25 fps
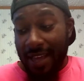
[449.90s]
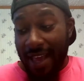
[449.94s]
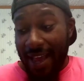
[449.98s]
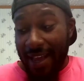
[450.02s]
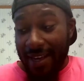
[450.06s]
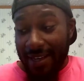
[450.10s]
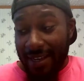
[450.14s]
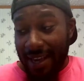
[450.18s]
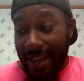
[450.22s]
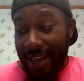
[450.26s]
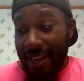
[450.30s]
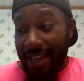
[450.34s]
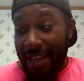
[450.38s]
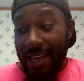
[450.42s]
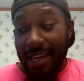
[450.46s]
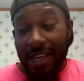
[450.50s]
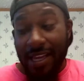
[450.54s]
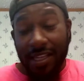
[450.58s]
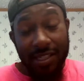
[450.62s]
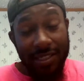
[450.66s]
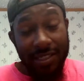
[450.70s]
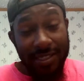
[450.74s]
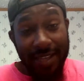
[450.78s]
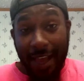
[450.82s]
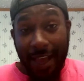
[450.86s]
That day,
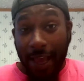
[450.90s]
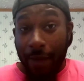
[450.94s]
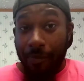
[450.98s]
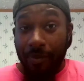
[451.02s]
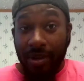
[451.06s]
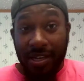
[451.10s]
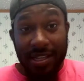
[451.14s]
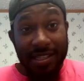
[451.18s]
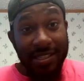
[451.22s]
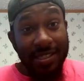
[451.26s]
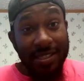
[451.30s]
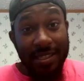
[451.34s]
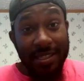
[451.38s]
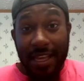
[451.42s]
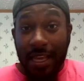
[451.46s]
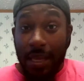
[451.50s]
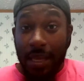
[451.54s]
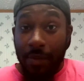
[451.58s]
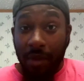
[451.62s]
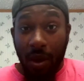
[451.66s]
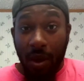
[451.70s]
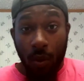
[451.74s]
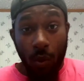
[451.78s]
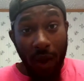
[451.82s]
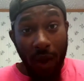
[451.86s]
he just happened to
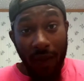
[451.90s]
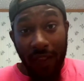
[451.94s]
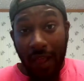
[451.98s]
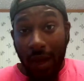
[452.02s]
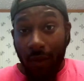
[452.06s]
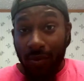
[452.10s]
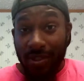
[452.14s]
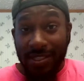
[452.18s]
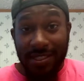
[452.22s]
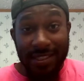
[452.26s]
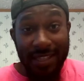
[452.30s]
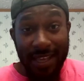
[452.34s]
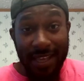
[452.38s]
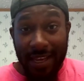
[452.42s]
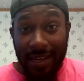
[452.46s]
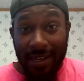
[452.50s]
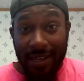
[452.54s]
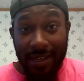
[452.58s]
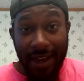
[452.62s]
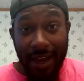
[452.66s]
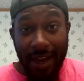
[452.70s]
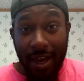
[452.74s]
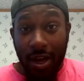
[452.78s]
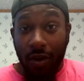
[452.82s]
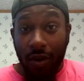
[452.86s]
sneak me while I was
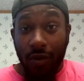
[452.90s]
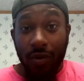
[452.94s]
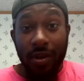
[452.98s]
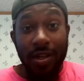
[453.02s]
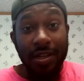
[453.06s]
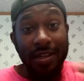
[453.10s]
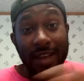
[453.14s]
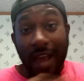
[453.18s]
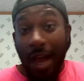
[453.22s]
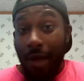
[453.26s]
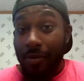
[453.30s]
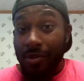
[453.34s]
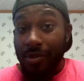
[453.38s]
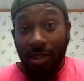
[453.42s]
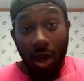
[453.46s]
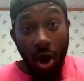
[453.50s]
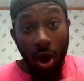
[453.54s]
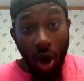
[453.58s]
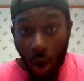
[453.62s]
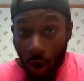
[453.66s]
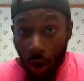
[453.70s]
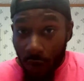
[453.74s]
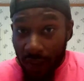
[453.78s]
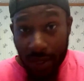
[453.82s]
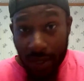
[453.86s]
sitting down. That was
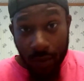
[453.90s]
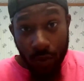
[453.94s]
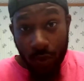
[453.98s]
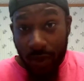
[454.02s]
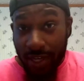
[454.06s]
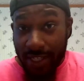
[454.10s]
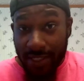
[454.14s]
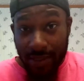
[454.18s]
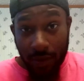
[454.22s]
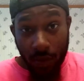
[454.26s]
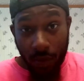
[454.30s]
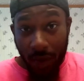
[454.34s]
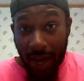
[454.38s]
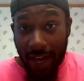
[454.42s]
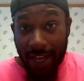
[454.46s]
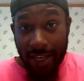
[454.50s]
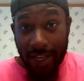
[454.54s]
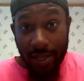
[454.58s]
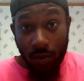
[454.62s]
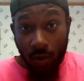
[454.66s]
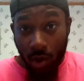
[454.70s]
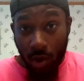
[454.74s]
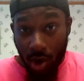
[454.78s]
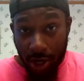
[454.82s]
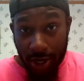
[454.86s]
the only reason why
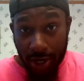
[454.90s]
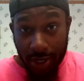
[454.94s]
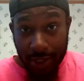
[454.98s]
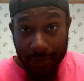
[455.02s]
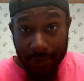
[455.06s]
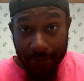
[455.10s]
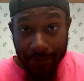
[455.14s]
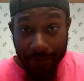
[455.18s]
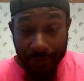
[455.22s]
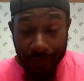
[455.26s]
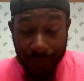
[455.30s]
he won.